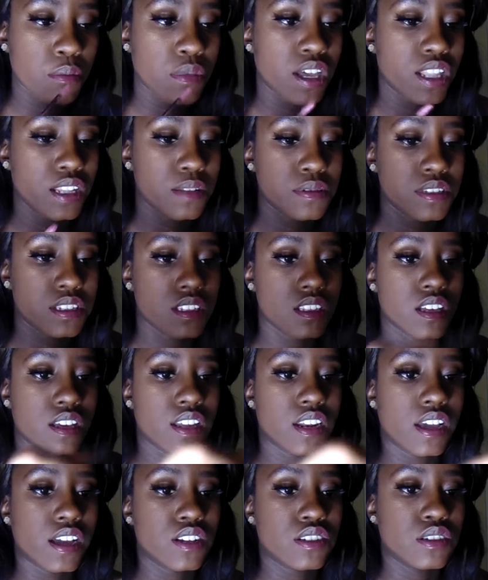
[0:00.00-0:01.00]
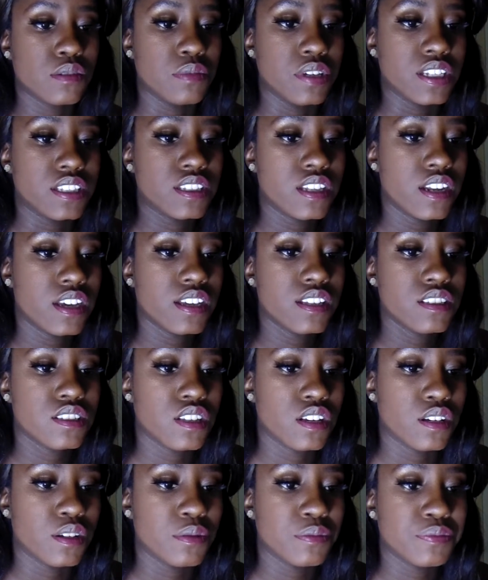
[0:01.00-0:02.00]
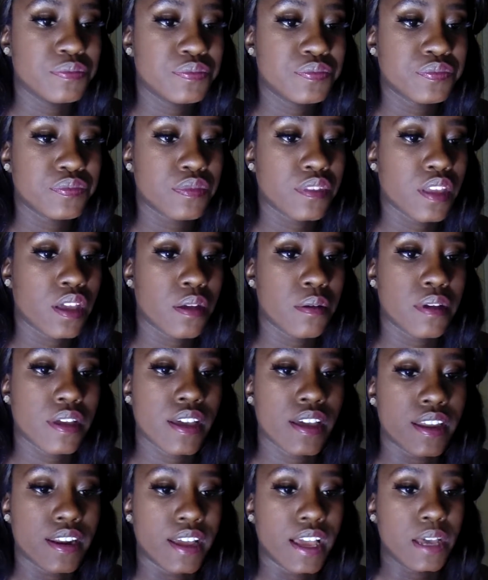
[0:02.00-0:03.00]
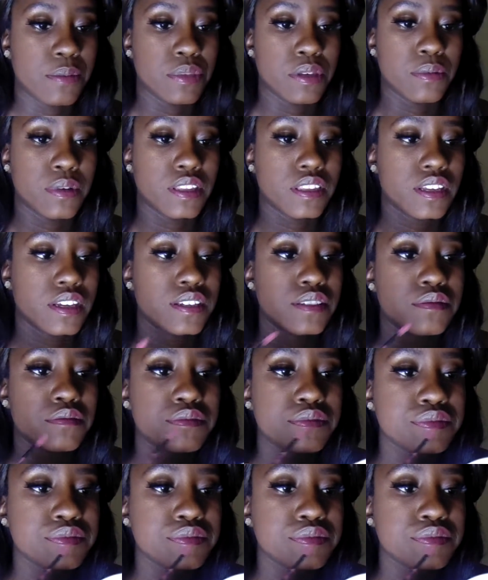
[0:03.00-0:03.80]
My lips is looking extra big today, so kind of happy about that.